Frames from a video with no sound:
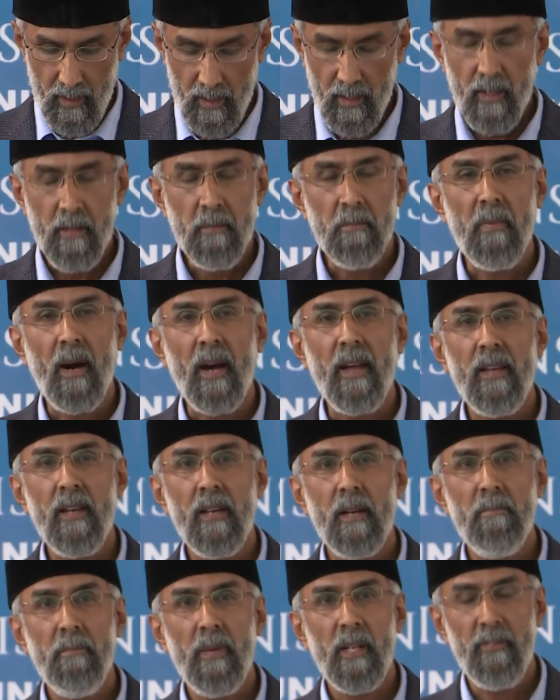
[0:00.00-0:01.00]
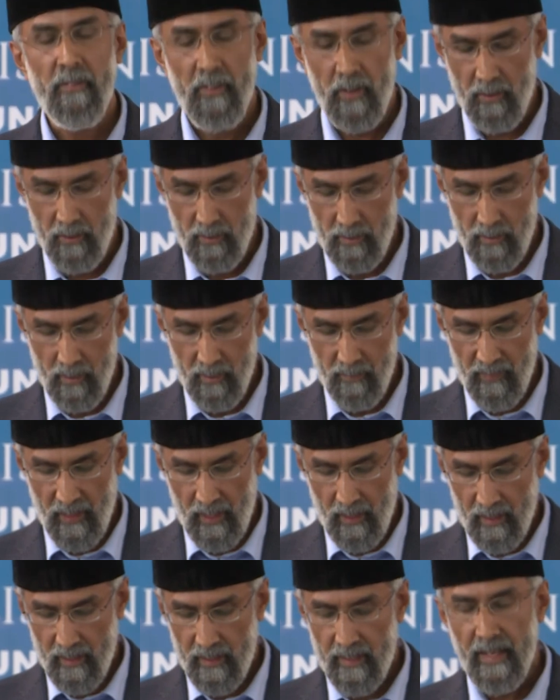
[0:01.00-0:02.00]
In my humble view,
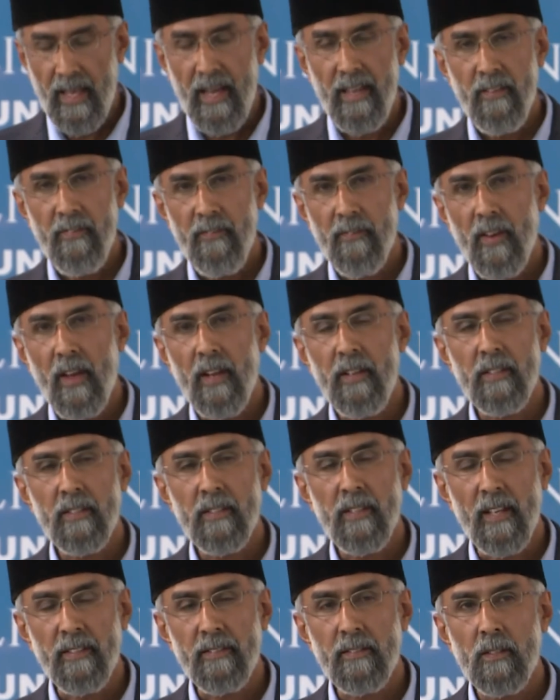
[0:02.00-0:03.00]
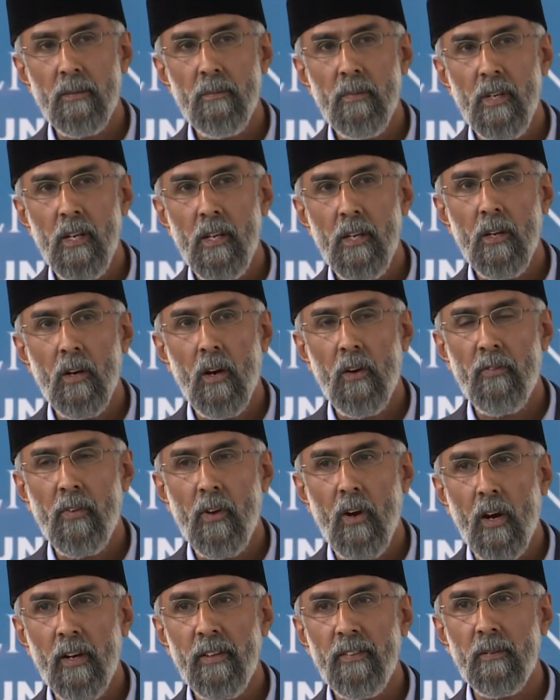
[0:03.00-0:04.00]
life and testimony of
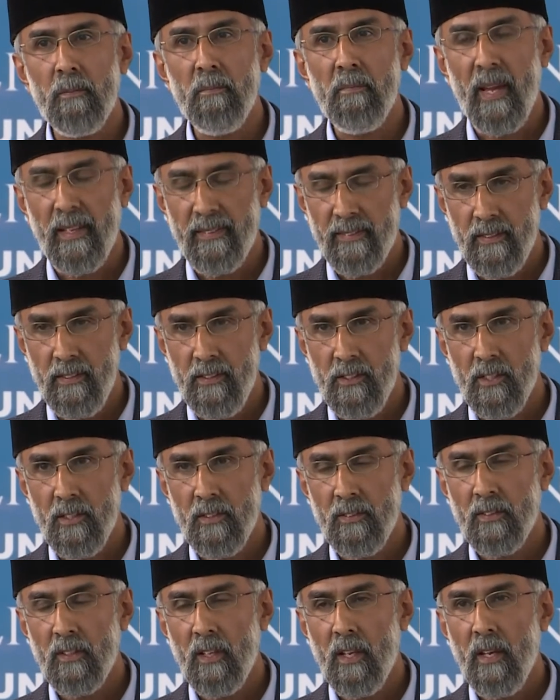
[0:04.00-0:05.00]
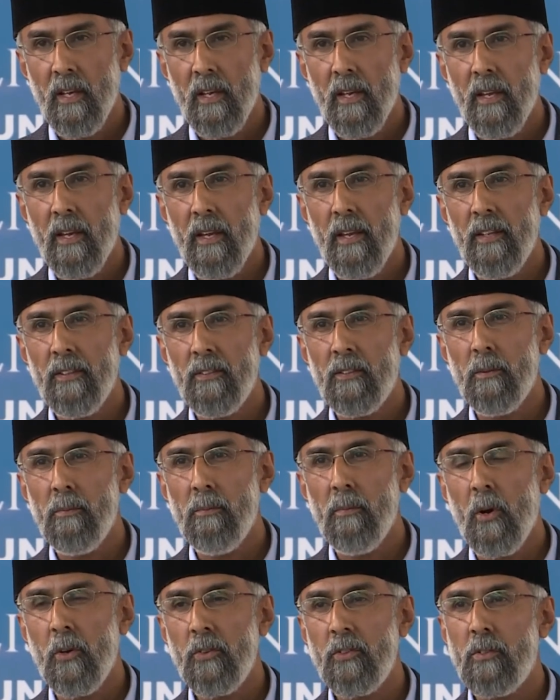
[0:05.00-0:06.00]
God's messengers is the
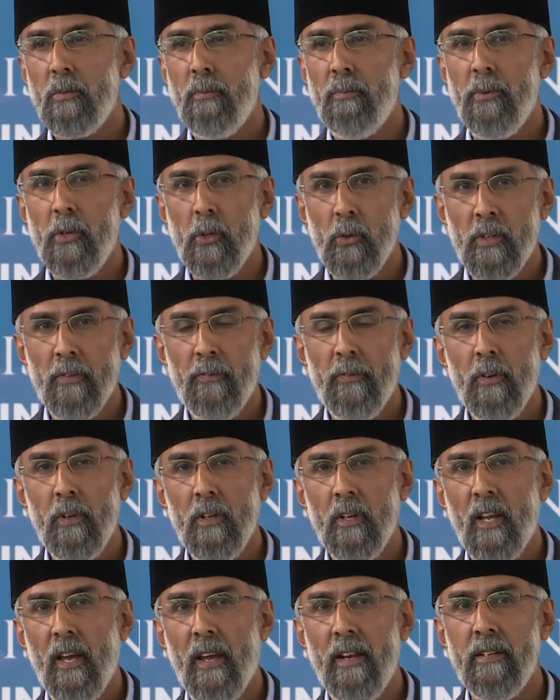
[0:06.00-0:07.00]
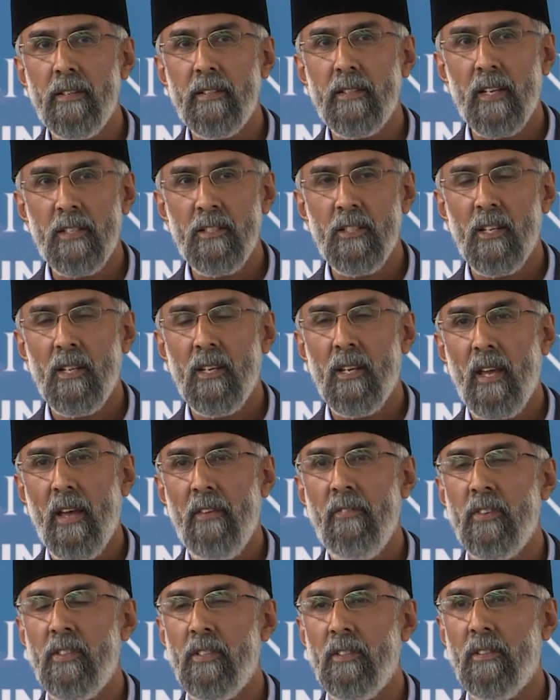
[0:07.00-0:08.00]
most beautiful and touching
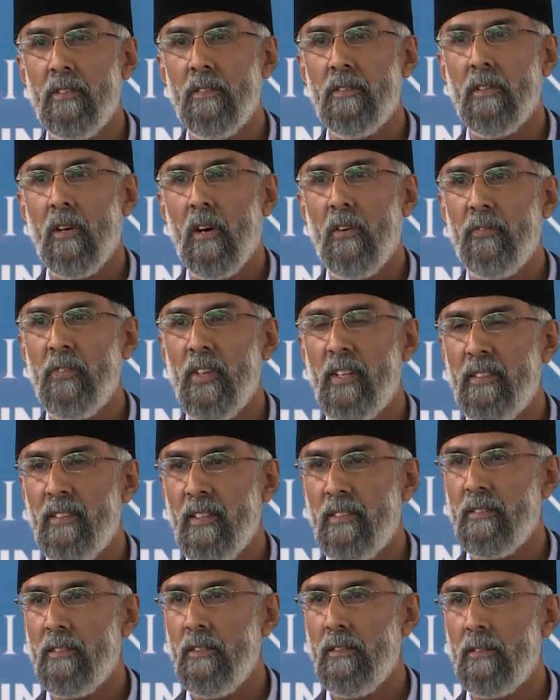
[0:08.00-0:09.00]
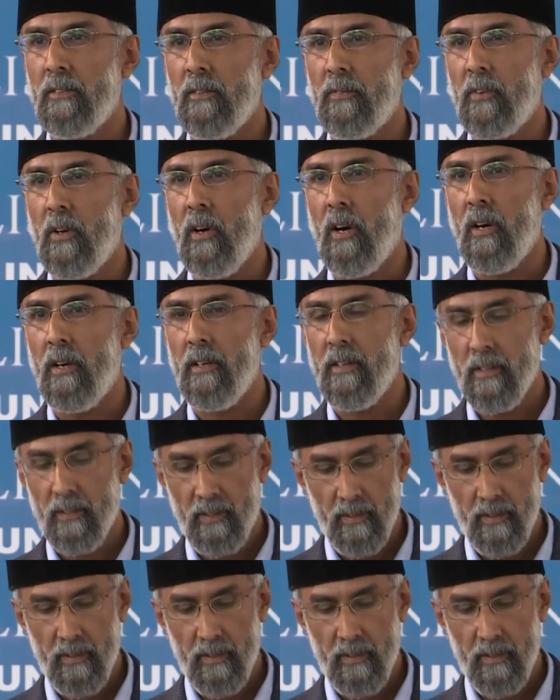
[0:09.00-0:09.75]
evidence of the existence of God.